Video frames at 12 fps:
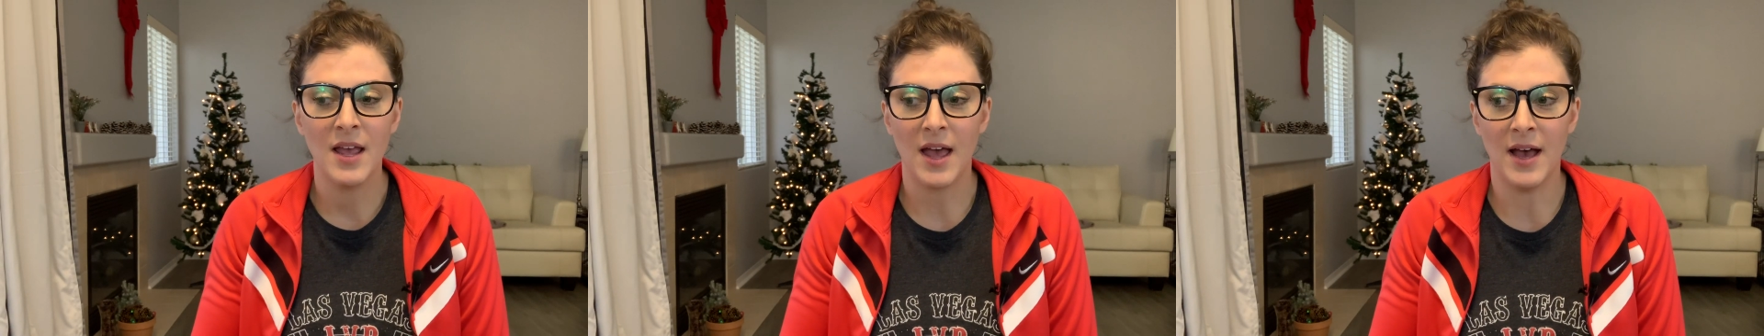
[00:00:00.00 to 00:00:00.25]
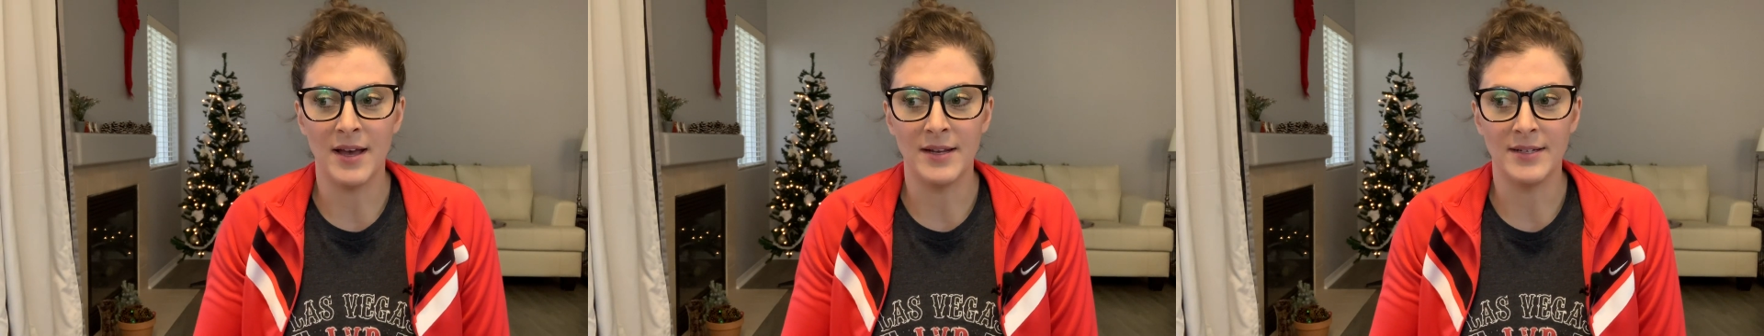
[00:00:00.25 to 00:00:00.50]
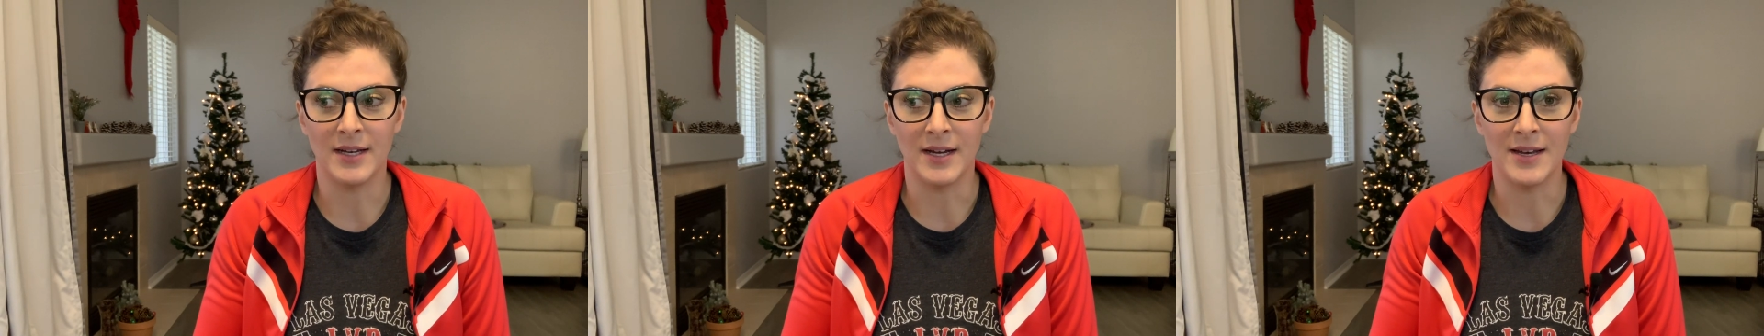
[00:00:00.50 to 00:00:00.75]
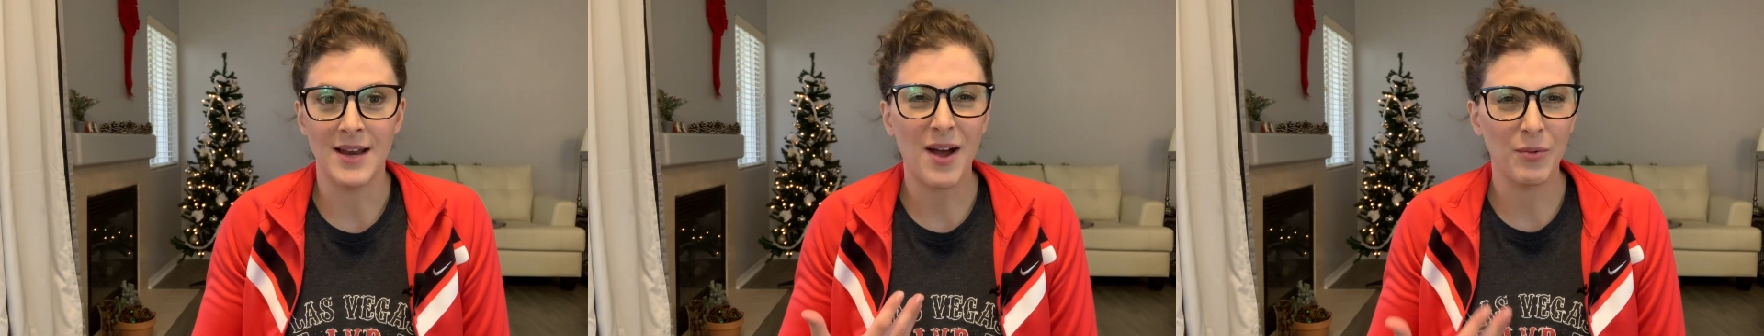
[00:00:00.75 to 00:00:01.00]
and
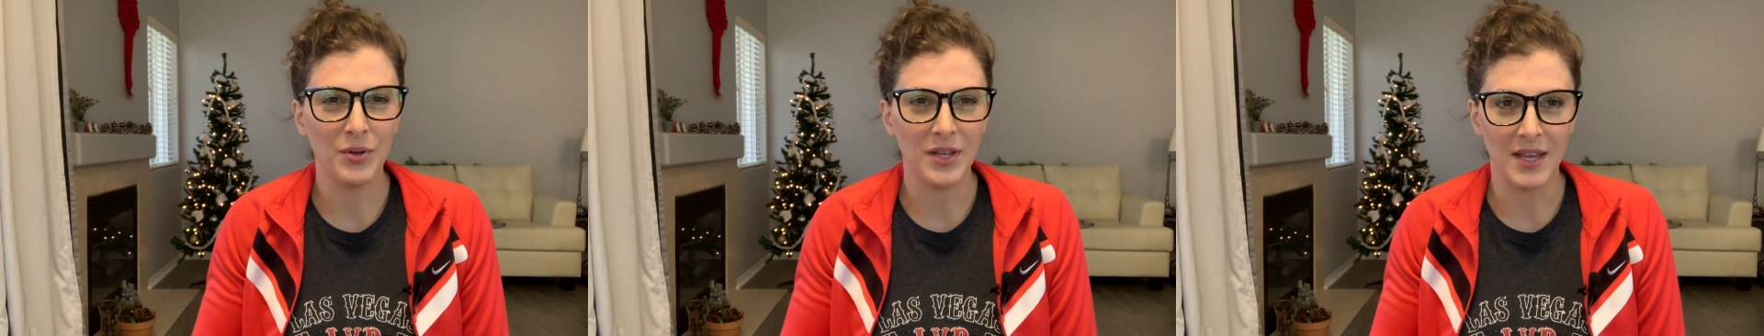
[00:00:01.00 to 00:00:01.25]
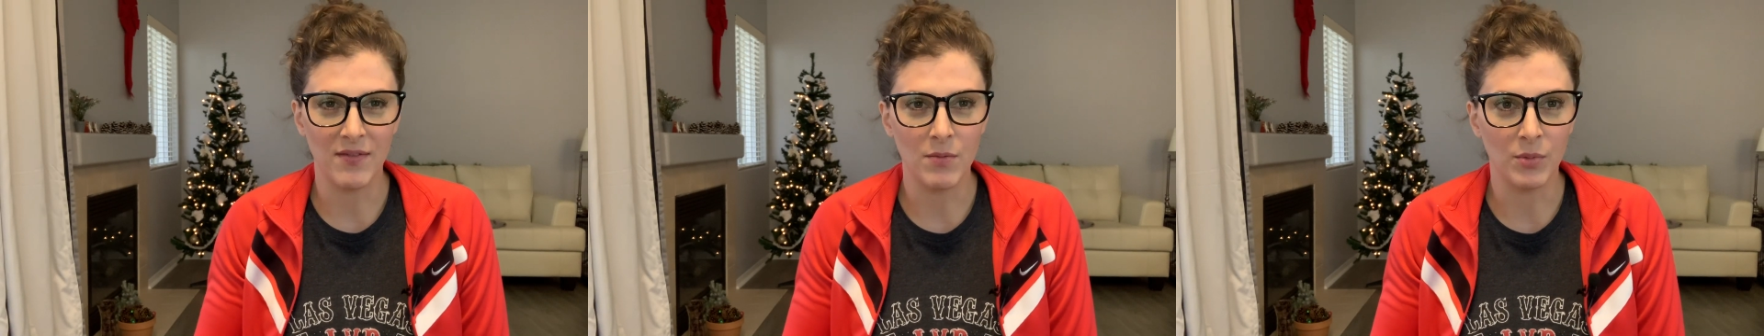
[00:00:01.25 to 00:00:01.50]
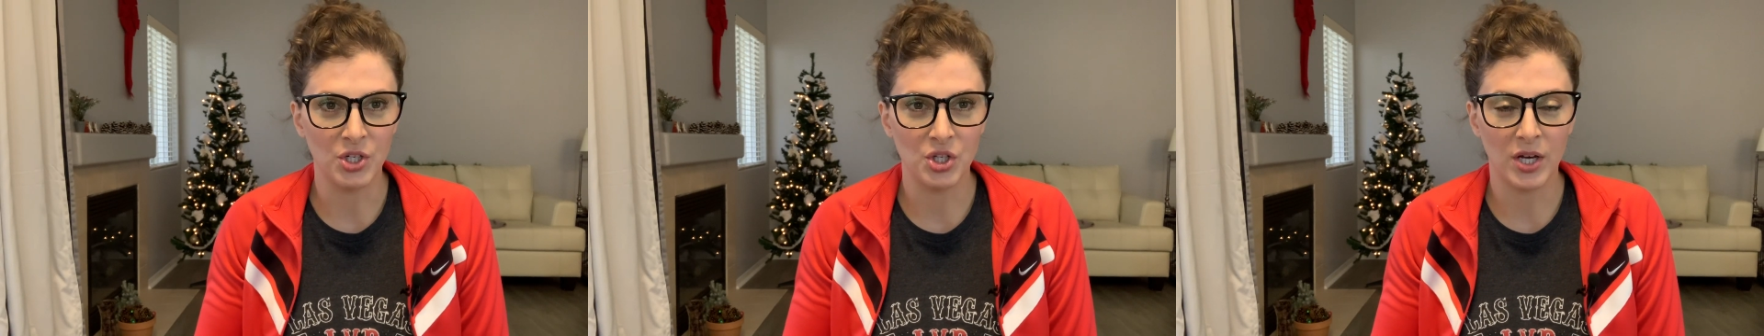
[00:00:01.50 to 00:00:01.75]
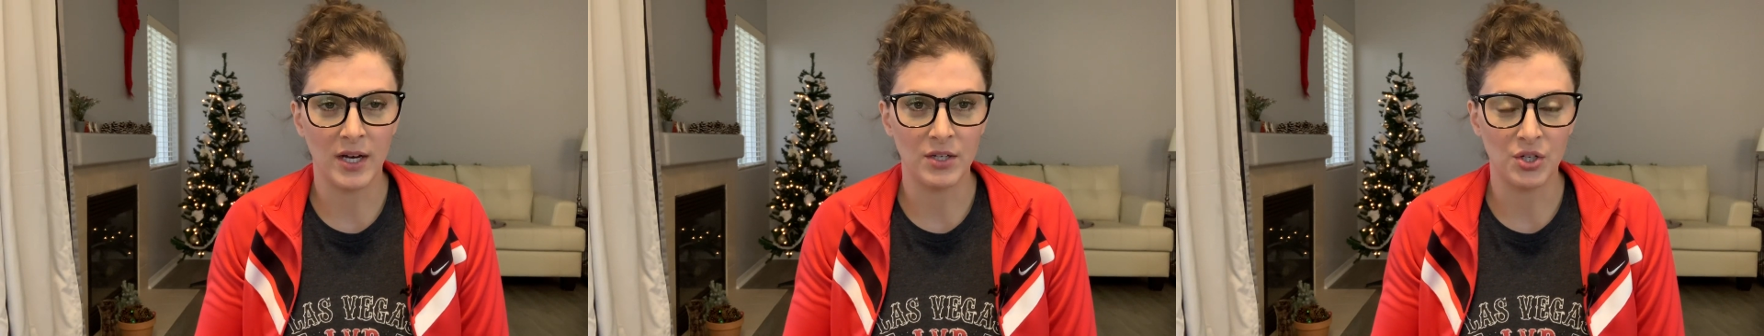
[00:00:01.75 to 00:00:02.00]
not really giving much
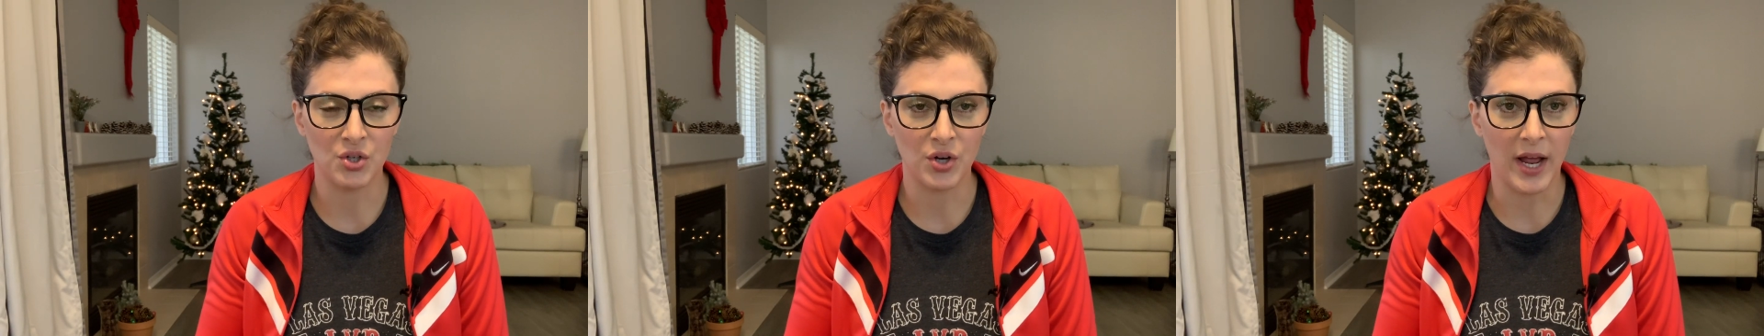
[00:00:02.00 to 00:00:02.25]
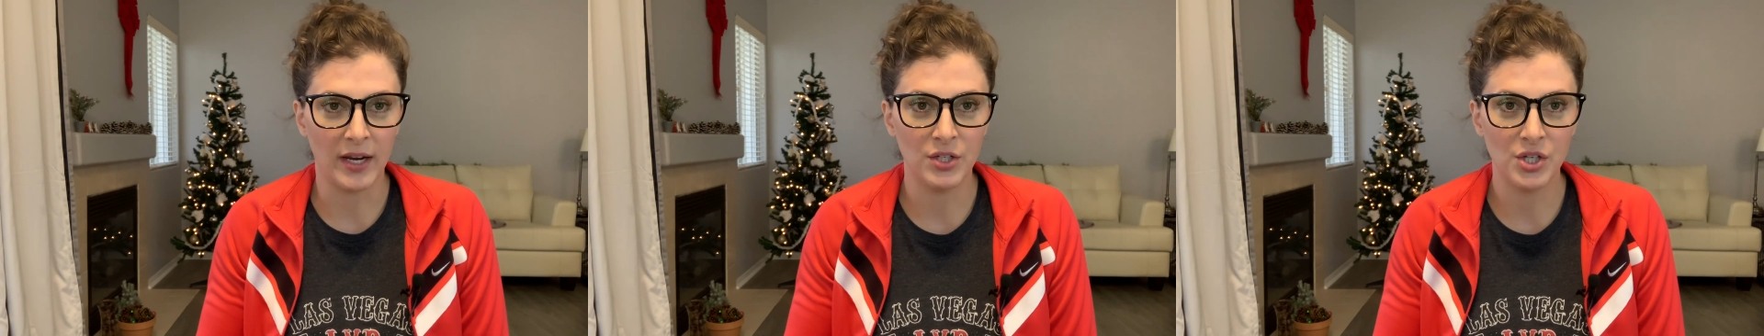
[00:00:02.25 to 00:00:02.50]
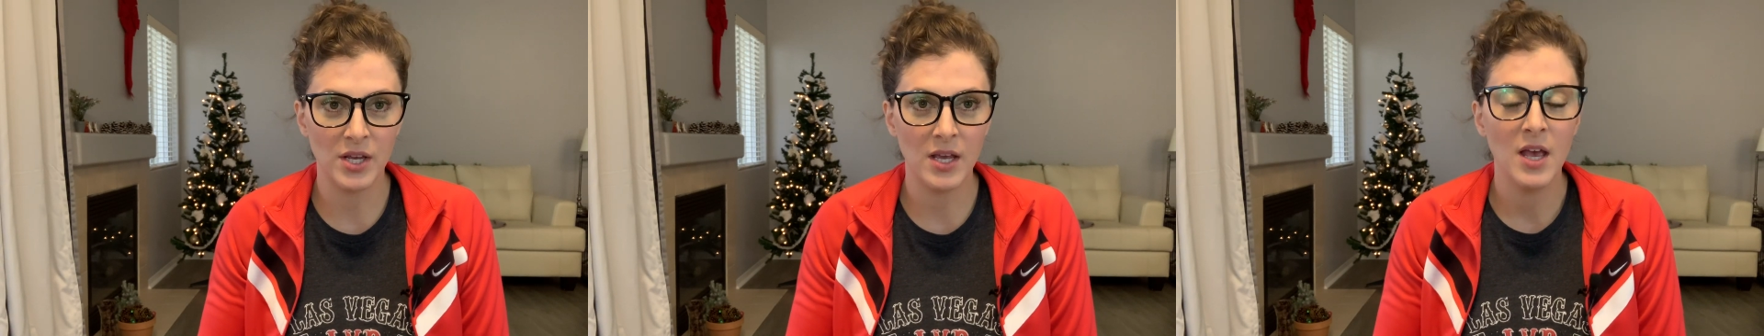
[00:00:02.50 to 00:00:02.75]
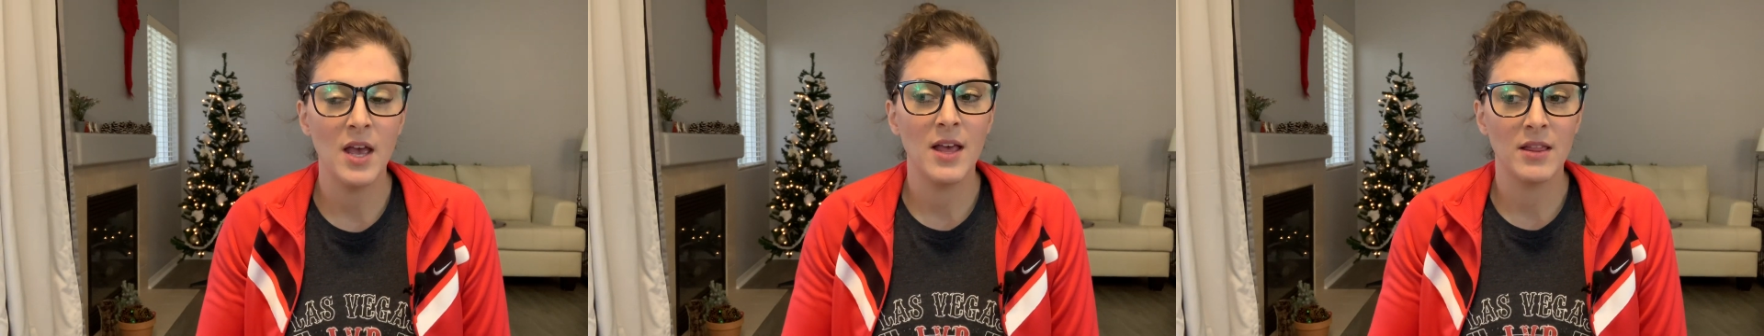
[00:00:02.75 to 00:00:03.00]
thought to strategy,